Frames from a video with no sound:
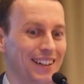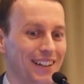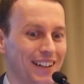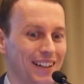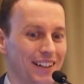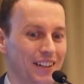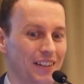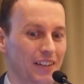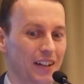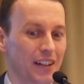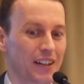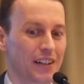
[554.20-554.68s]

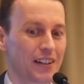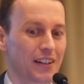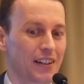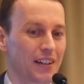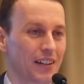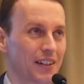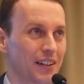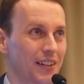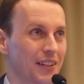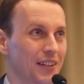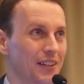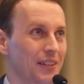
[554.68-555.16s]
the
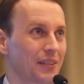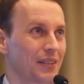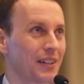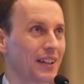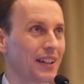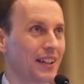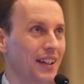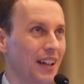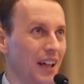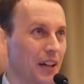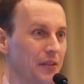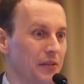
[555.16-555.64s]
returns
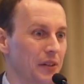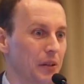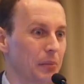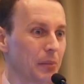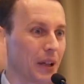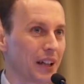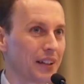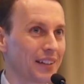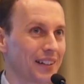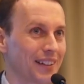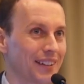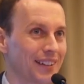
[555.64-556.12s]
every
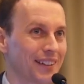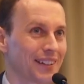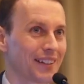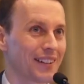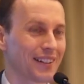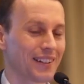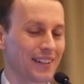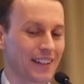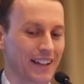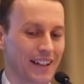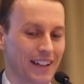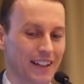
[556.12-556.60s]
month,
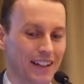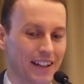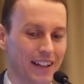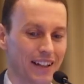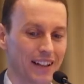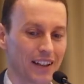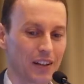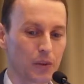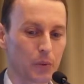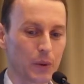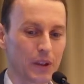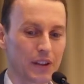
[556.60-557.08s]
like
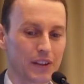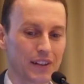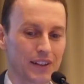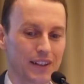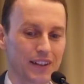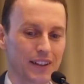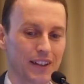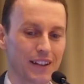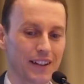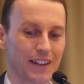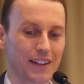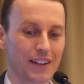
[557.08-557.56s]
a
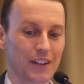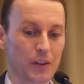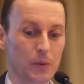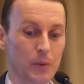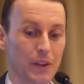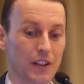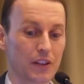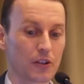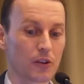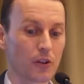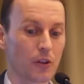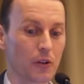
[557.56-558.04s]
Swiss
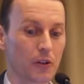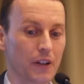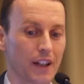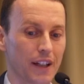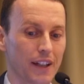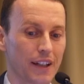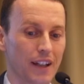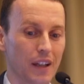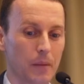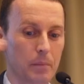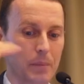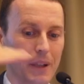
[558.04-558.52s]
clock,
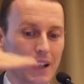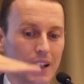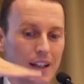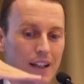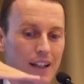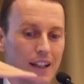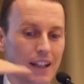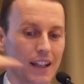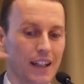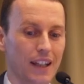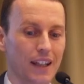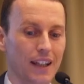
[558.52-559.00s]
and keeping
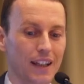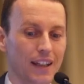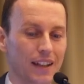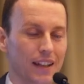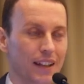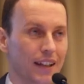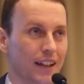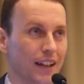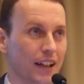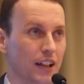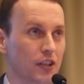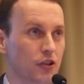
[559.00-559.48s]
the
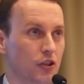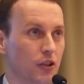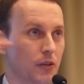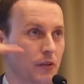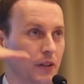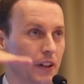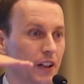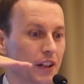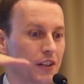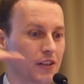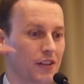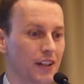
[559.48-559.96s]
cash
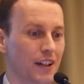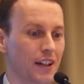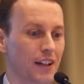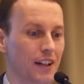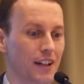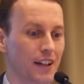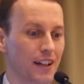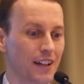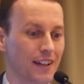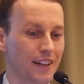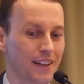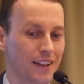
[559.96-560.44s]
coverage
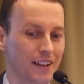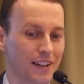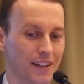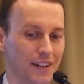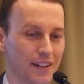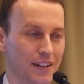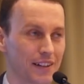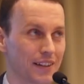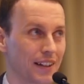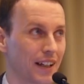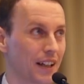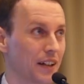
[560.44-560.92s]
in
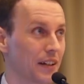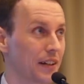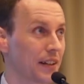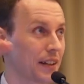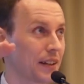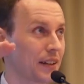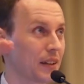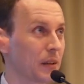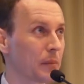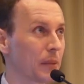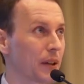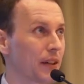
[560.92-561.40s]

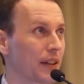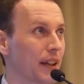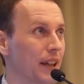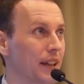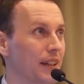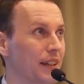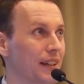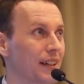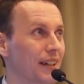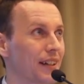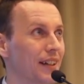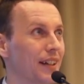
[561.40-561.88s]

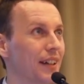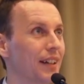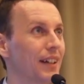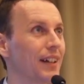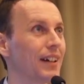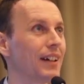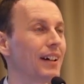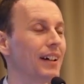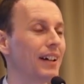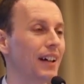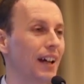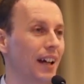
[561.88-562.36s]
160%
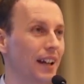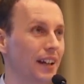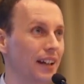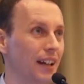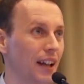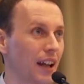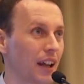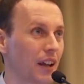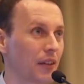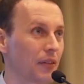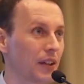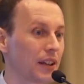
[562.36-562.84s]
and
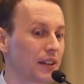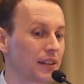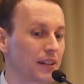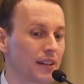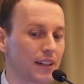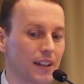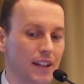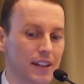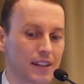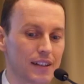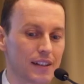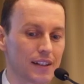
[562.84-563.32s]

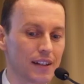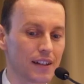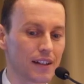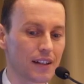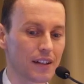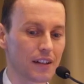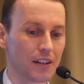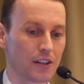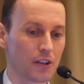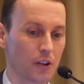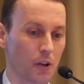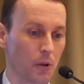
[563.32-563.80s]
delinquency at
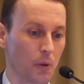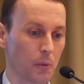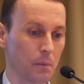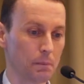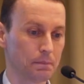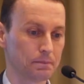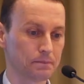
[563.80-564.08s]
0.